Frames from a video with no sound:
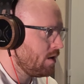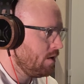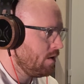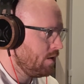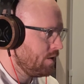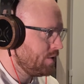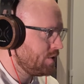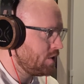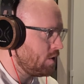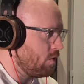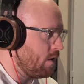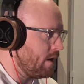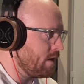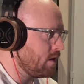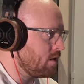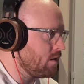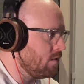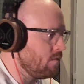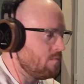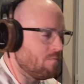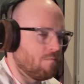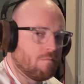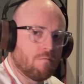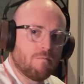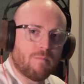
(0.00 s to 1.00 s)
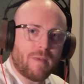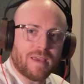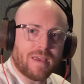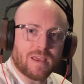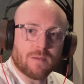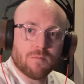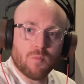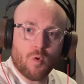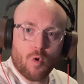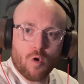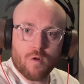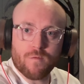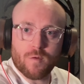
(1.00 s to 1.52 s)
so I can make
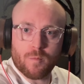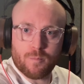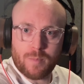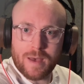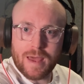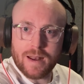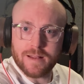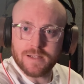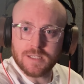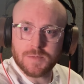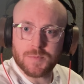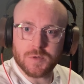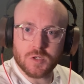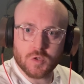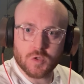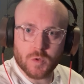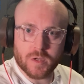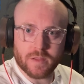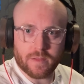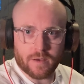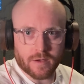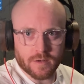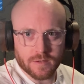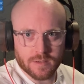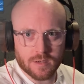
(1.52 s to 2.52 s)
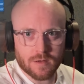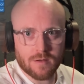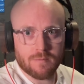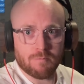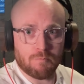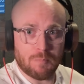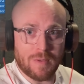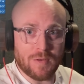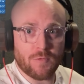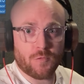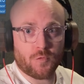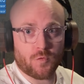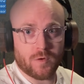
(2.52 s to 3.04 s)
more of a balance between those
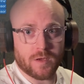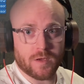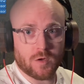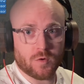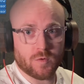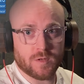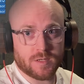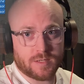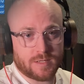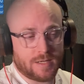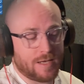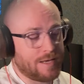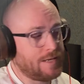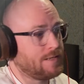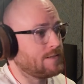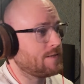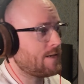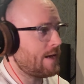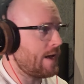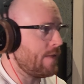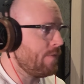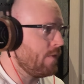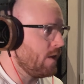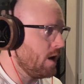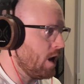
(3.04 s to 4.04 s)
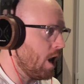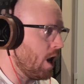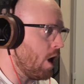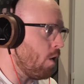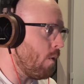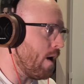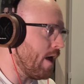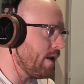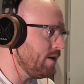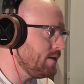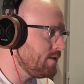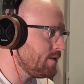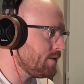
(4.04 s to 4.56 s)
mid frequencies and the low
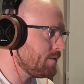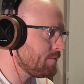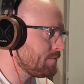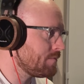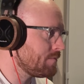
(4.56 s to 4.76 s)
end.